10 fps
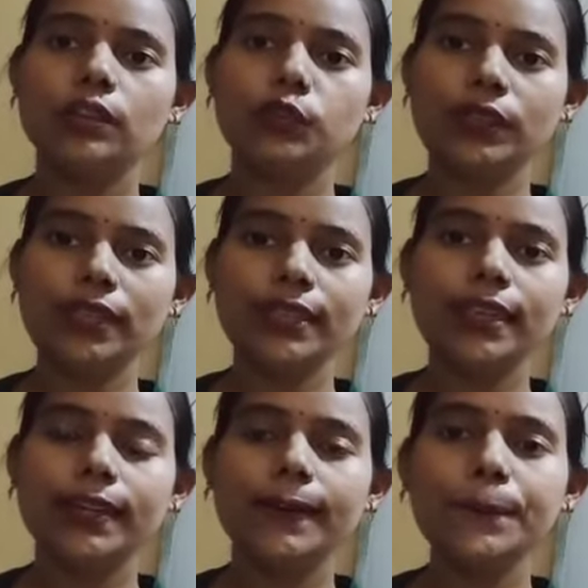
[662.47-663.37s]
3
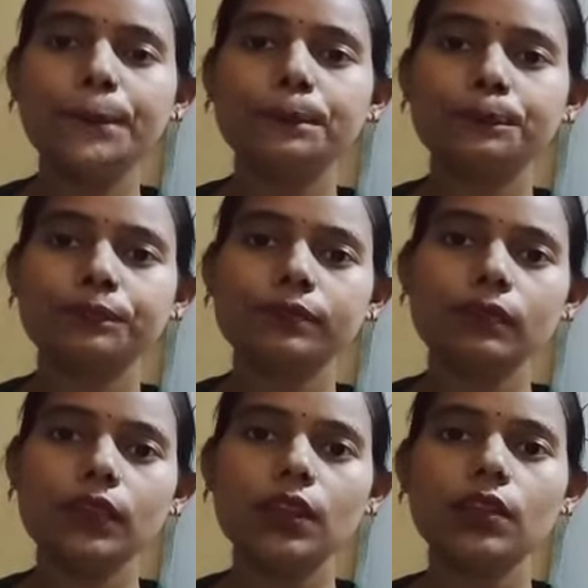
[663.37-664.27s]
there.
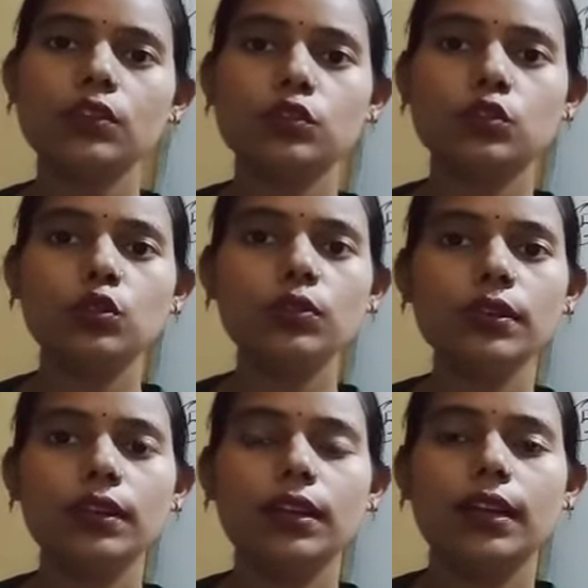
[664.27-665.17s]
So
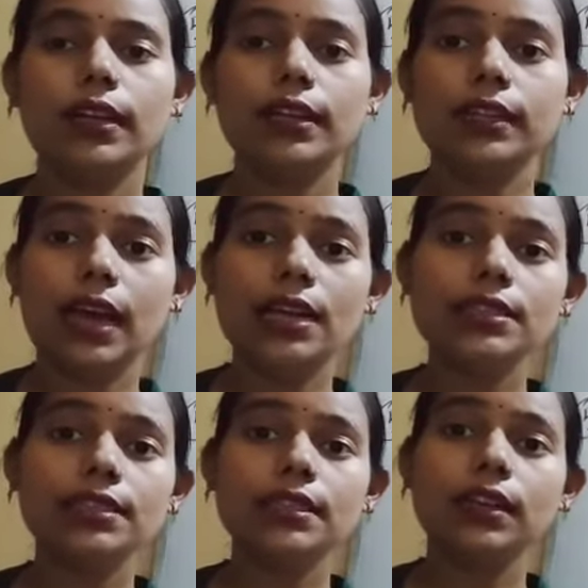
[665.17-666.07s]

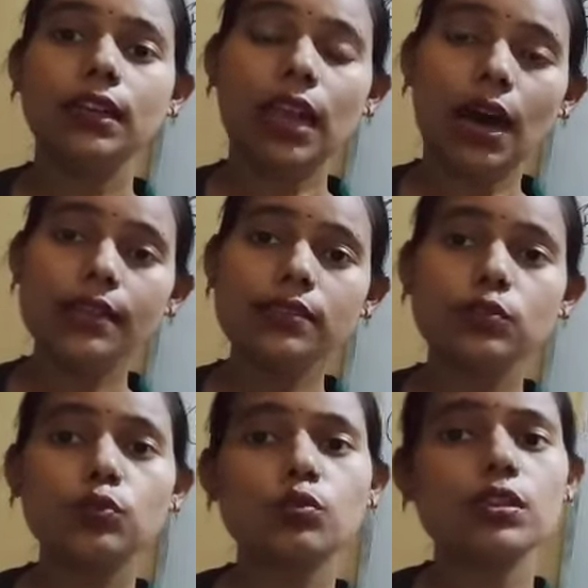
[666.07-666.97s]
class, last
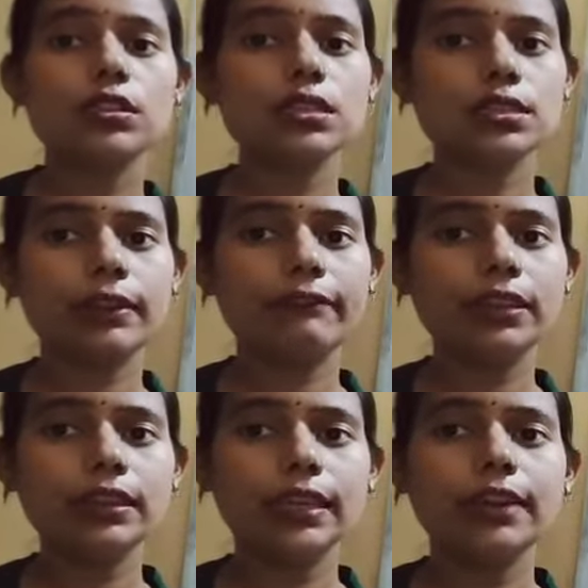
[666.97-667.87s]
rules is
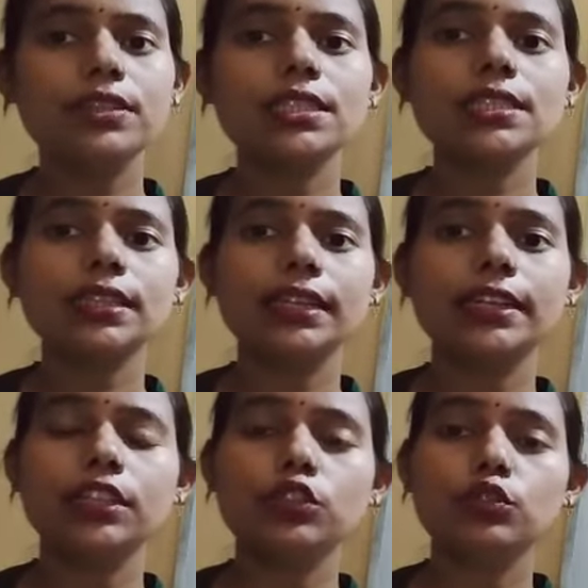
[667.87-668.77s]
given there, which is
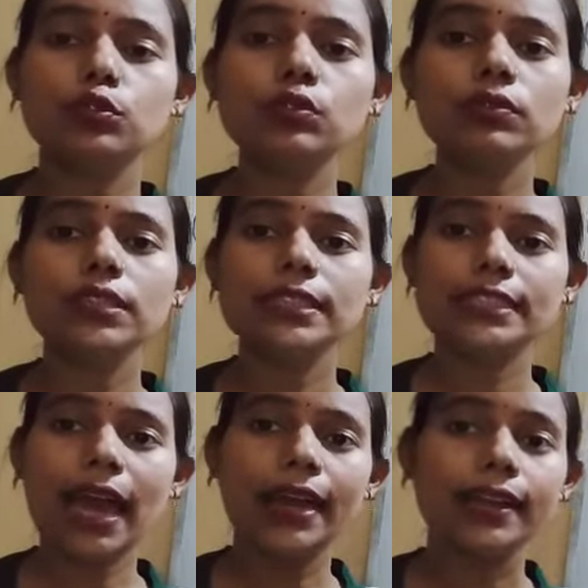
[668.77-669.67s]
related to
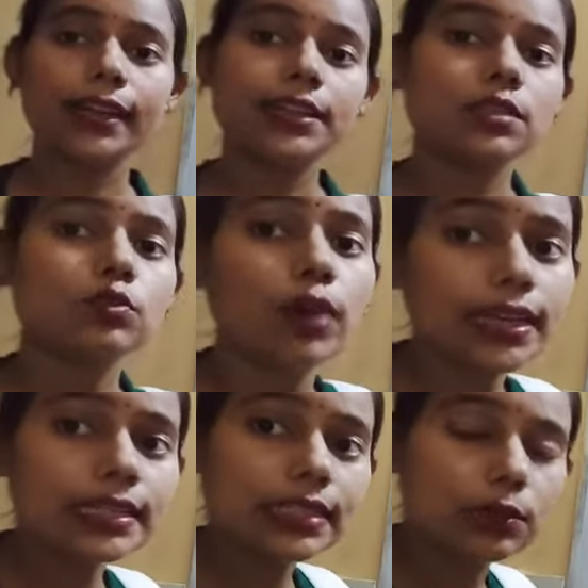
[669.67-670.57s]
10. It is
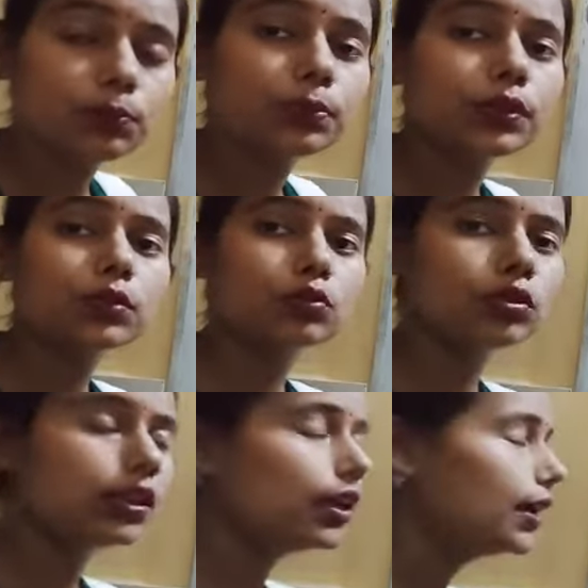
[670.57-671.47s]
very simple
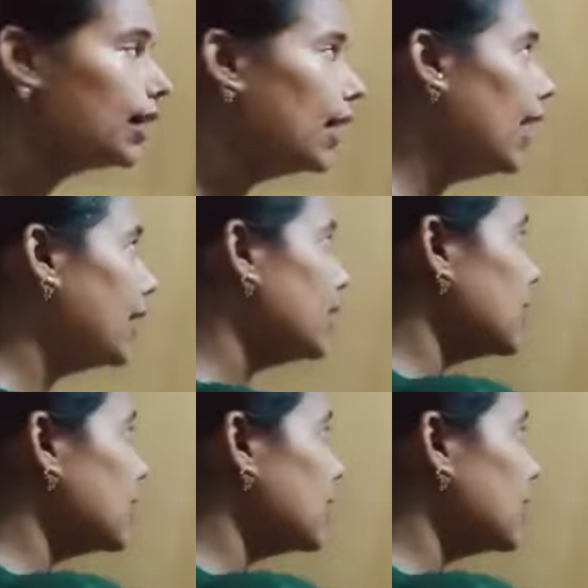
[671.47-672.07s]
rule and it